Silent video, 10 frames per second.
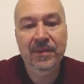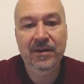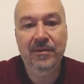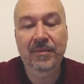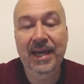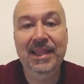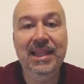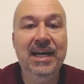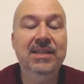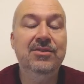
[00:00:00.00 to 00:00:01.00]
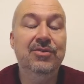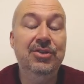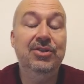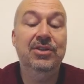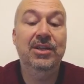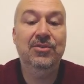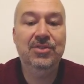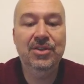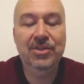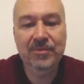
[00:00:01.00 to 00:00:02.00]
main lines, traditionally
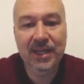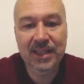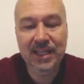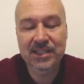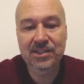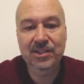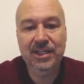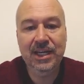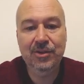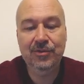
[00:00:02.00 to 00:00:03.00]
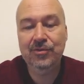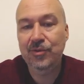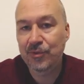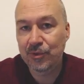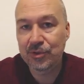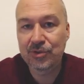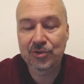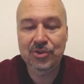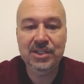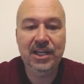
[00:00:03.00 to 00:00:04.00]
considered main lines in the Najdorf. So of course you
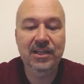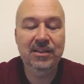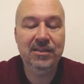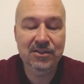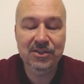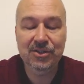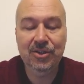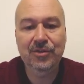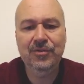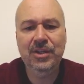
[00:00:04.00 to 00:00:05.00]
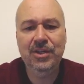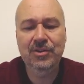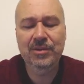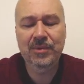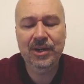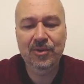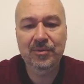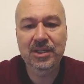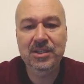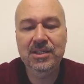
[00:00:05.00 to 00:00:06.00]
should study it, and there's a lot of theory by all
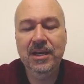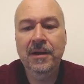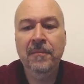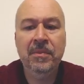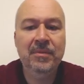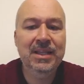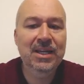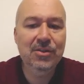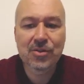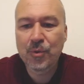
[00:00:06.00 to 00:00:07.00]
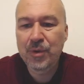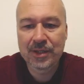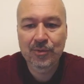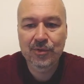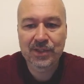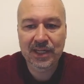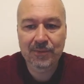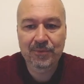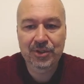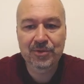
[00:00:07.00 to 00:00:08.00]
means. But there are also weird moves like
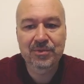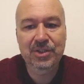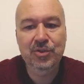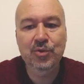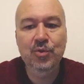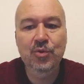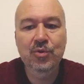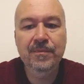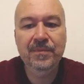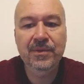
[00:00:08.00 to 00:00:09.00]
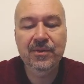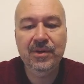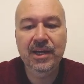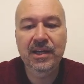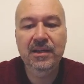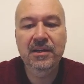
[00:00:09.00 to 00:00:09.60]
bishop d2. Okay,